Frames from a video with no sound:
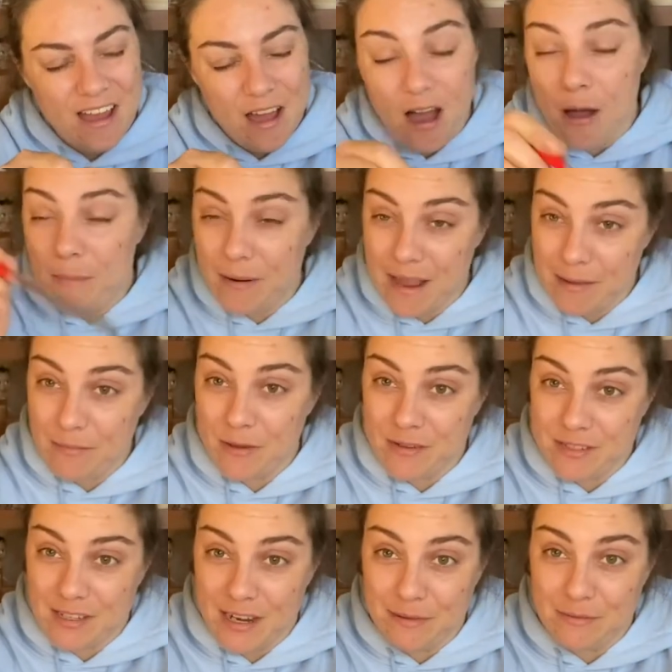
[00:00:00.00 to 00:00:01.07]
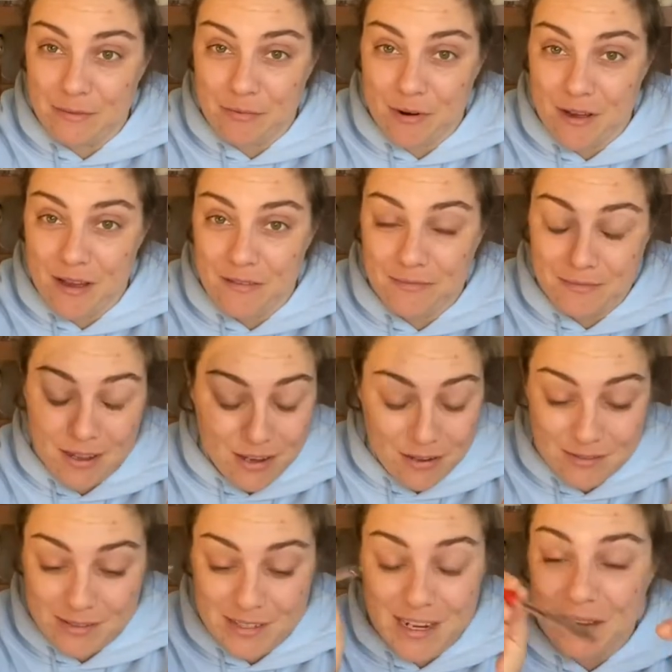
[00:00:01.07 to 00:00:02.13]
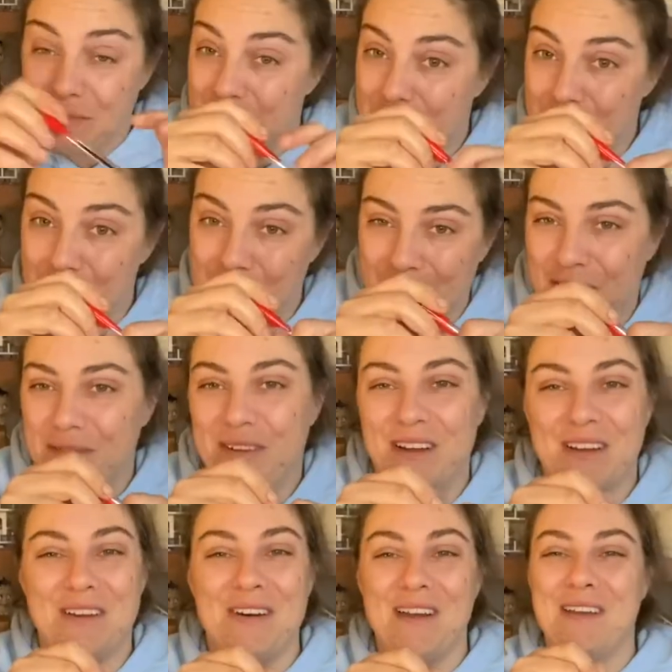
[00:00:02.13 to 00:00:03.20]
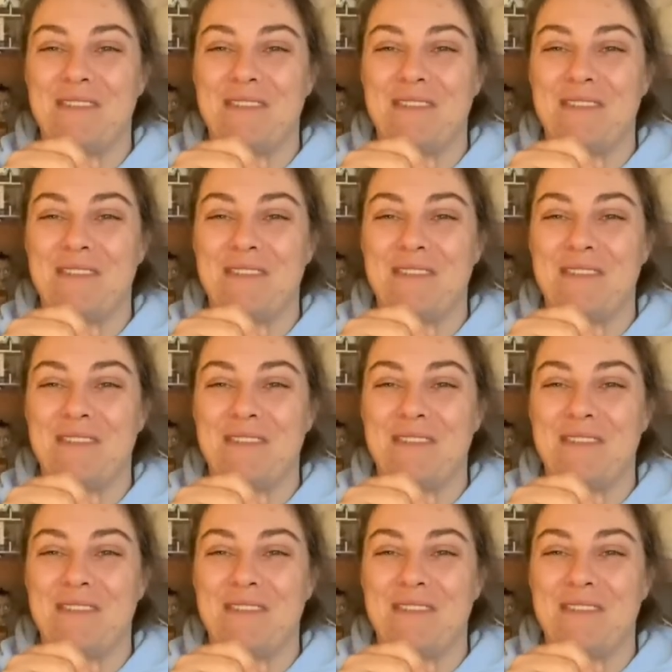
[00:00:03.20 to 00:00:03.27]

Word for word: I blame I was sleep deprived. I couldn't sleep in the morning when I got it